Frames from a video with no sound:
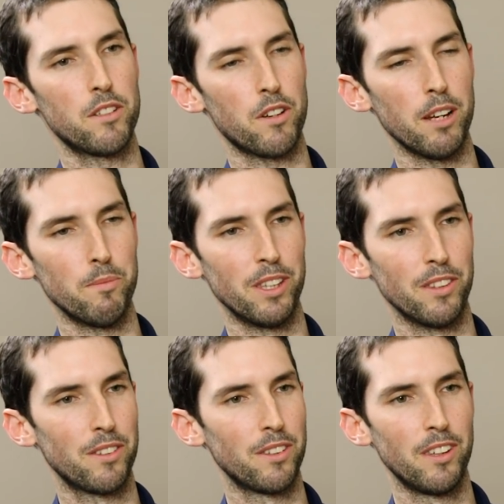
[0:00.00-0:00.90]

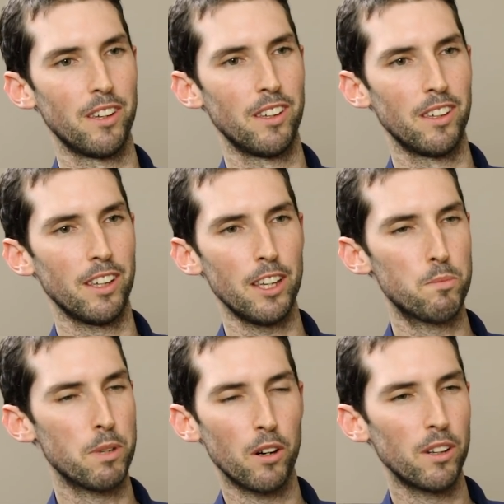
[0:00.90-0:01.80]
treatments is
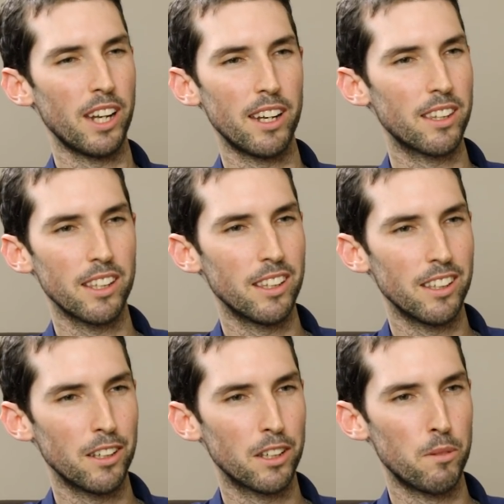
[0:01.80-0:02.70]
beyond anything that
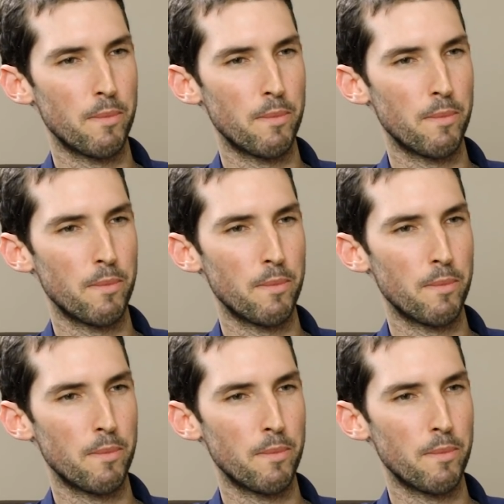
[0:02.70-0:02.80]
you can